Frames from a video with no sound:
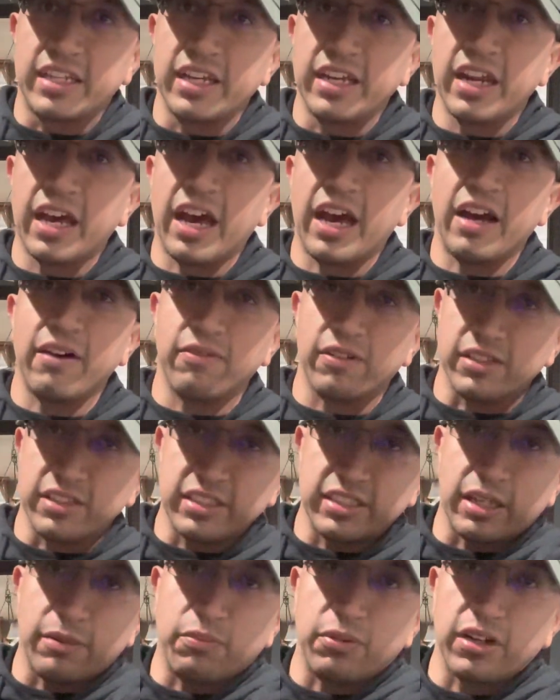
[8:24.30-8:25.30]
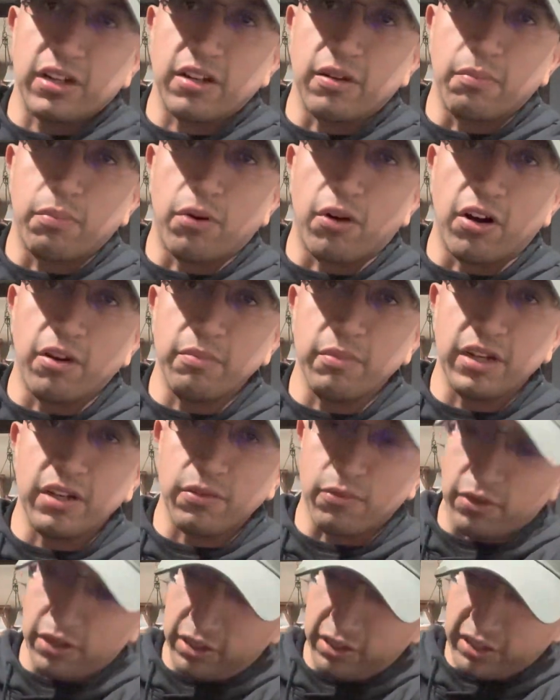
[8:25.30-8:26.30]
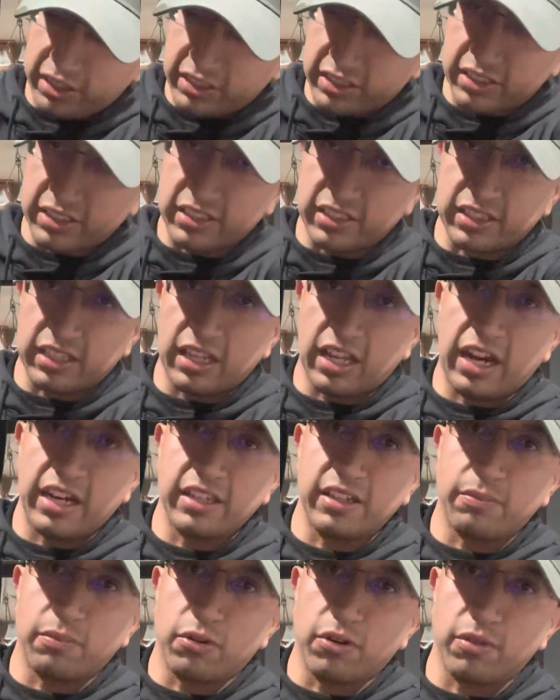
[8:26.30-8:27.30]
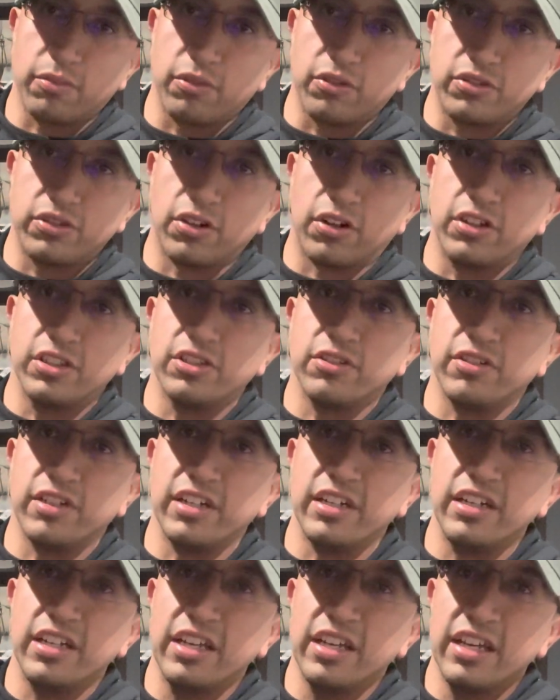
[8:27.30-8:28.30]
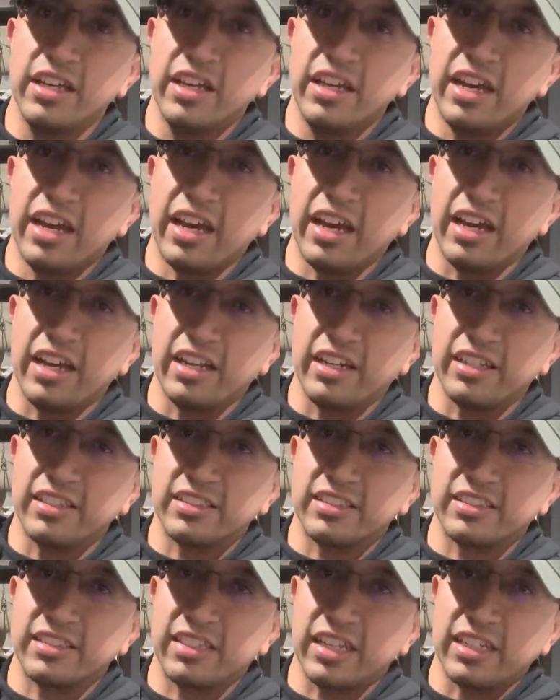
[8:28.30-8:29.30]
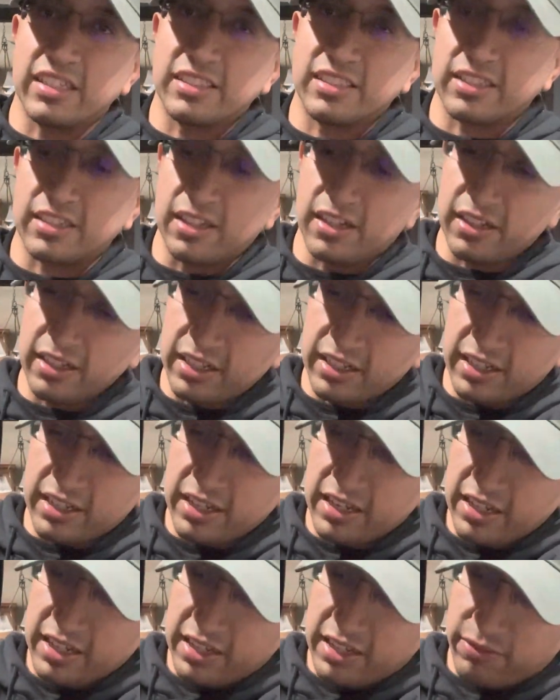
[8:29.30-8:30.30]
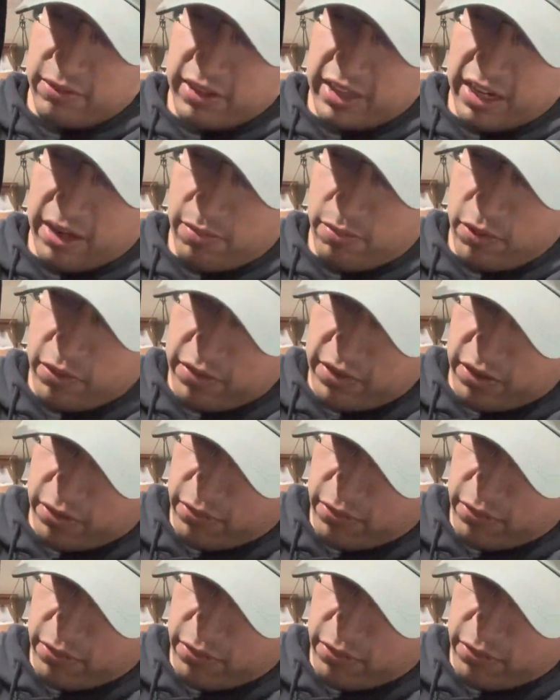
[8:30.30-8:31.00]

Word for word: did have a separate compartment where you could just slide the portable charger in and it stays snug without moving